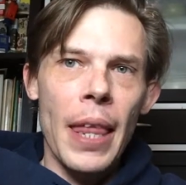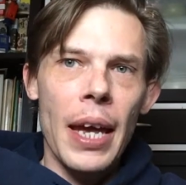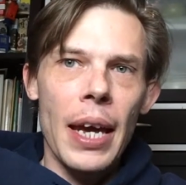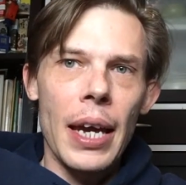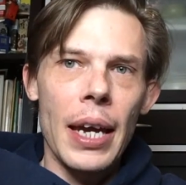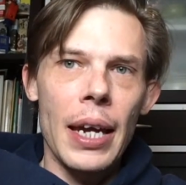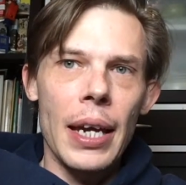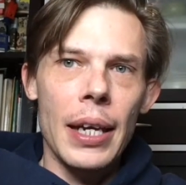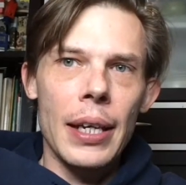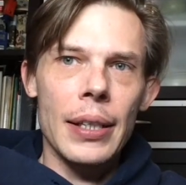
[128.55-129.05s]

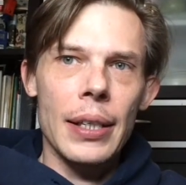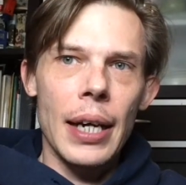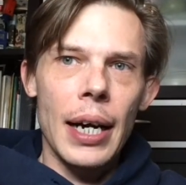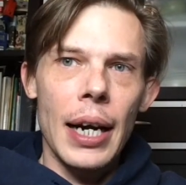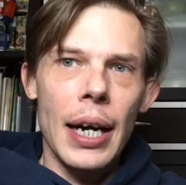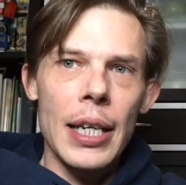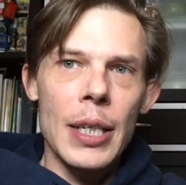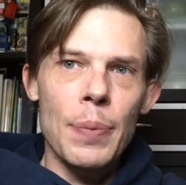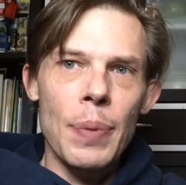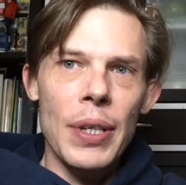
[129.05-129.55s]
And
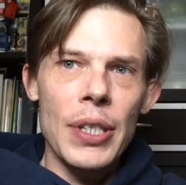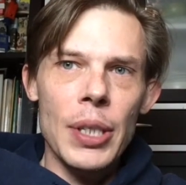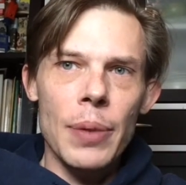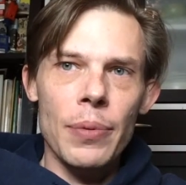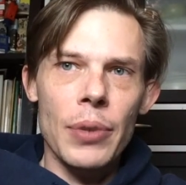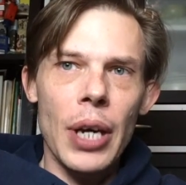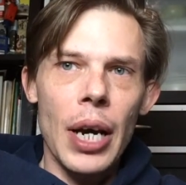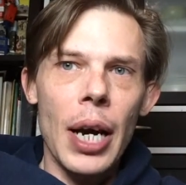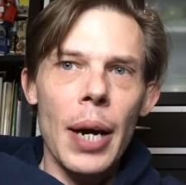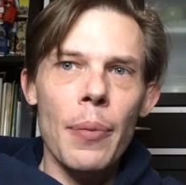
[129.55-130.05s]
I spend some
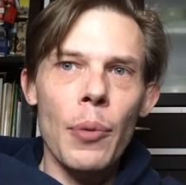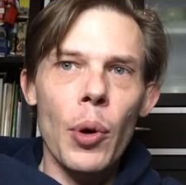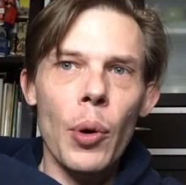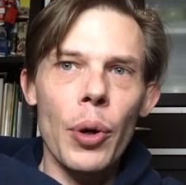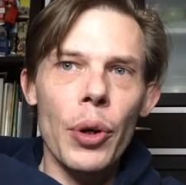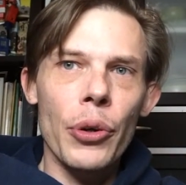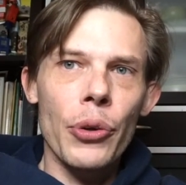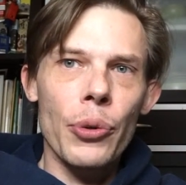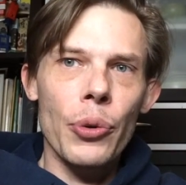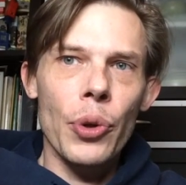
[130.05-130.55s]
time
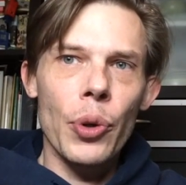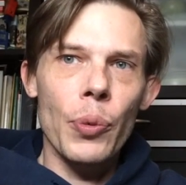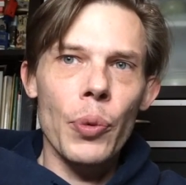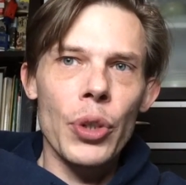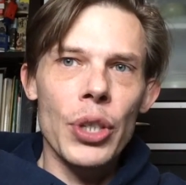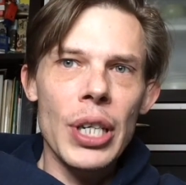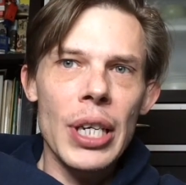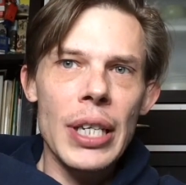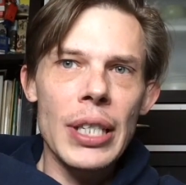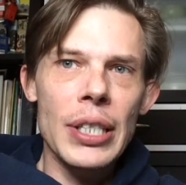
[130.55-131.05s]
going through the
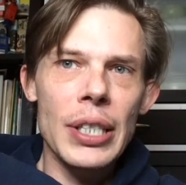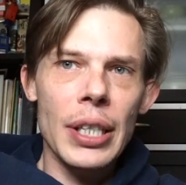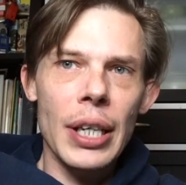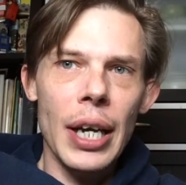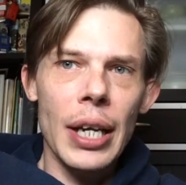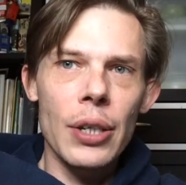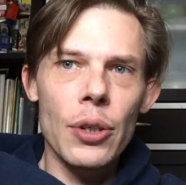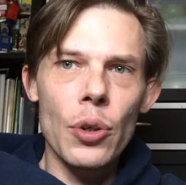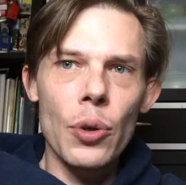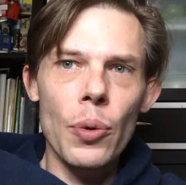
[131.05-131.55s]
routines that
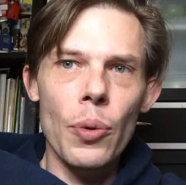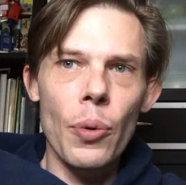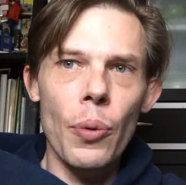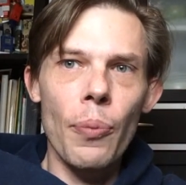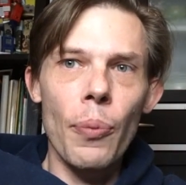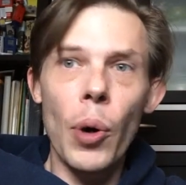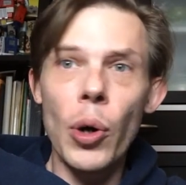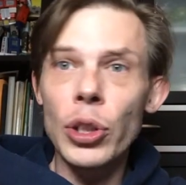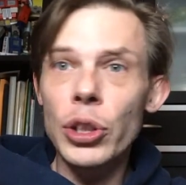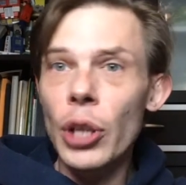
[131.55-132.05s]
I do
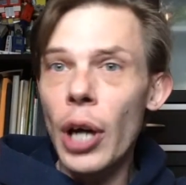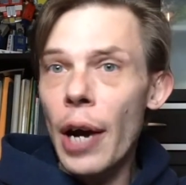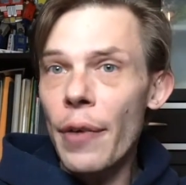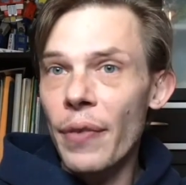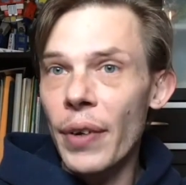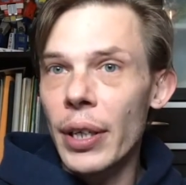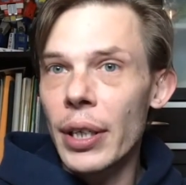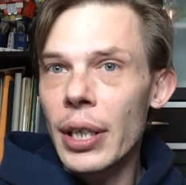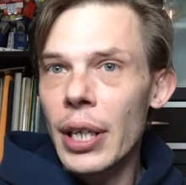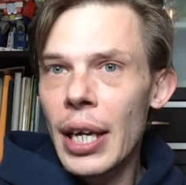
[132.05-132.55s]
most
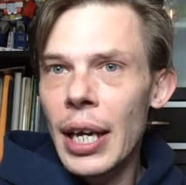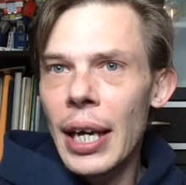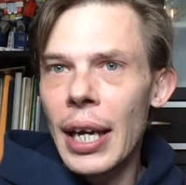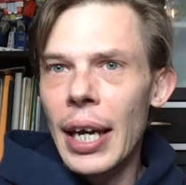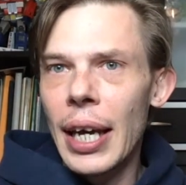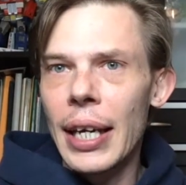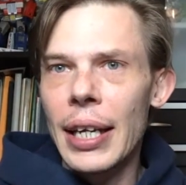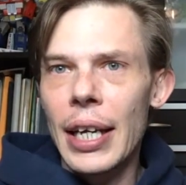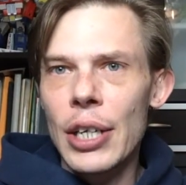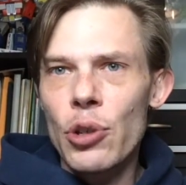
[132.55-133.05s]
often,
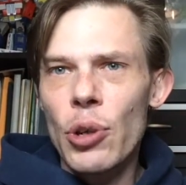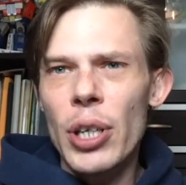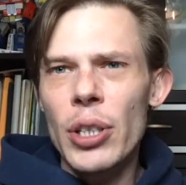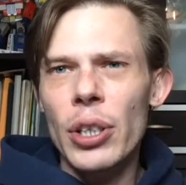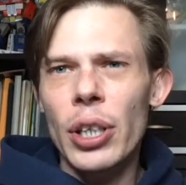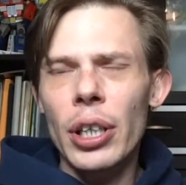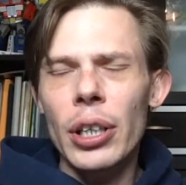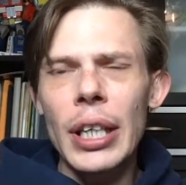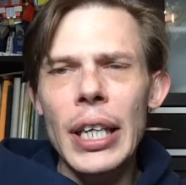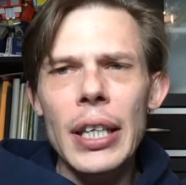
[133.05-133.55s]
and I try
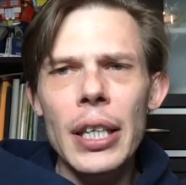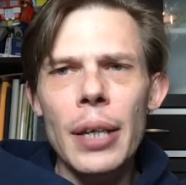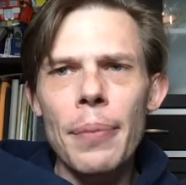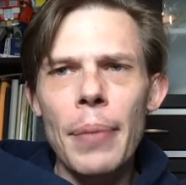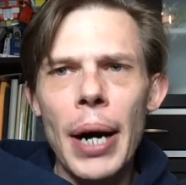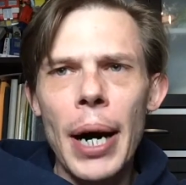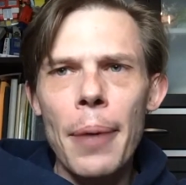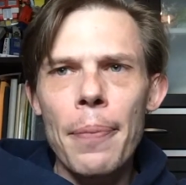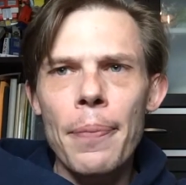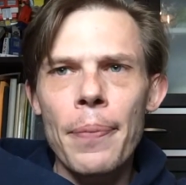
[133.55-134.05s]
to clean them
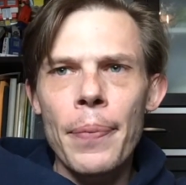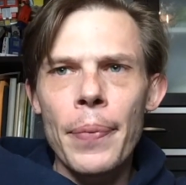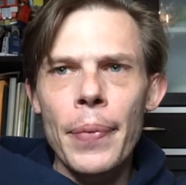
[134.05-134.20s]
up,